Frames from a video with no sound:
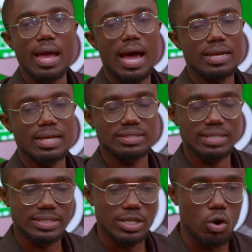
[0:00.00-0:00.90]

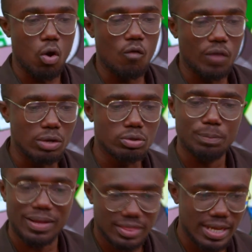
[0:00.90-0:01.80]
understated or overlooked.
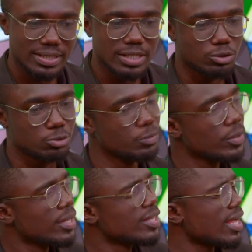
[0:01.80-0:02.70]
But thirdly, too,
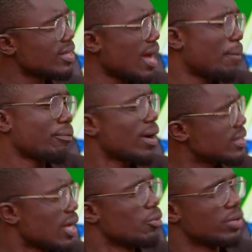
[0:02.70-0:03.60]
there are prize
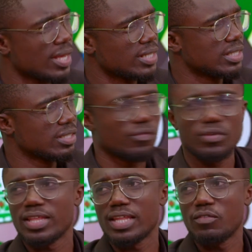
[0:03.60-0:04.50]
allocations for
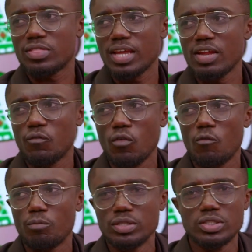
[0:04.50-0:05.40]
the third and
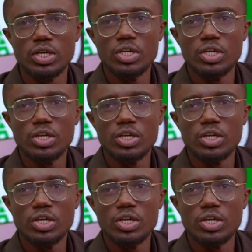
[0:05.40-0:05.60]
fourth place.